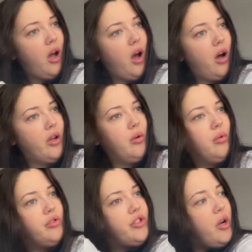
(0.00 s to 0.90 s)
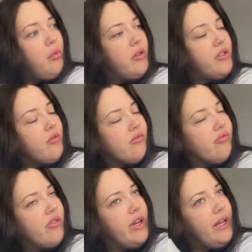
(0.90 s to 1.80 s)
I also was
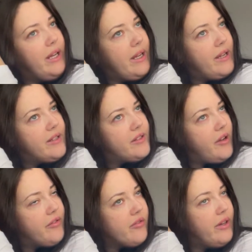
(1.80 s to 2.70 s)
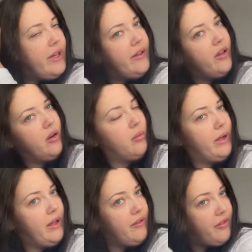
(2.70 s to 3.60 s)
really suffering
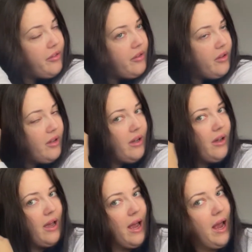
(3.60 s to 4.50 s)
with a